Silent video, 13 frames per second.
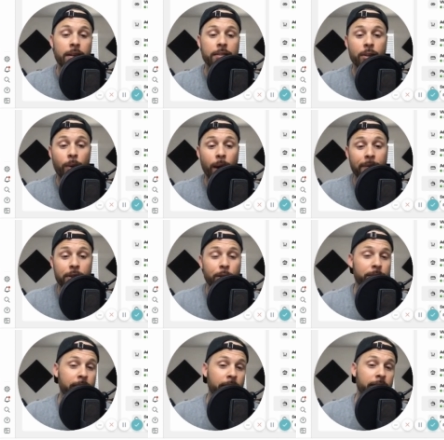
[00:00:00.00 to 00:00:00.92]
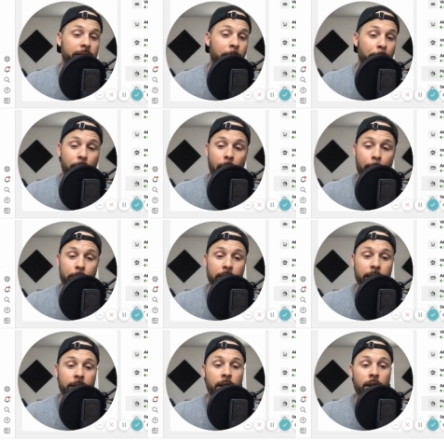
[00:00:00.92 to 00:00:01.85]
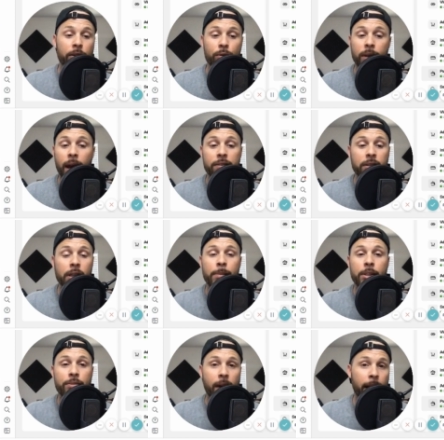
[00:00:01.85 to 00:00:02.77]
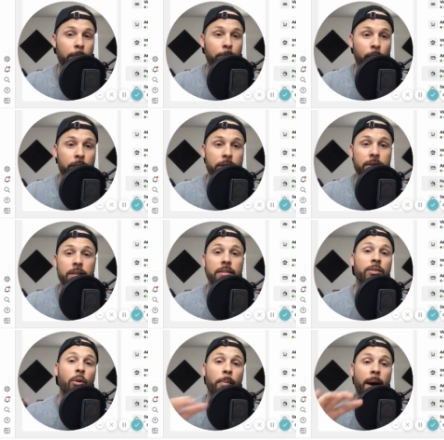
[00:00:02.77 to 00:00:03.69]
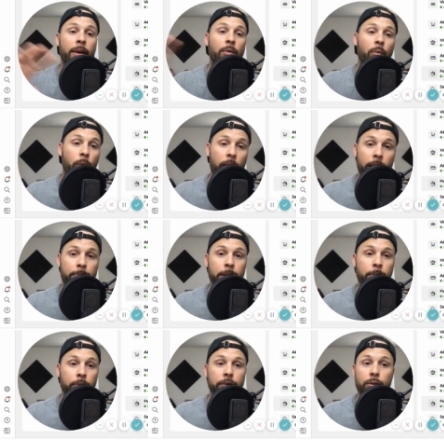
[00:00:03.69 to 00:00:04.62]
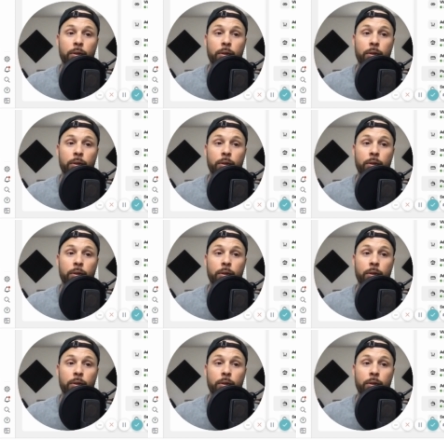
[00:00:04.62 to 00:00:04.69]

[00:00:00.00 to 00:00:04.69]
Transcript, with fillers: So after you set this up properly, you guys are going to be tracking purchases no matter what people do.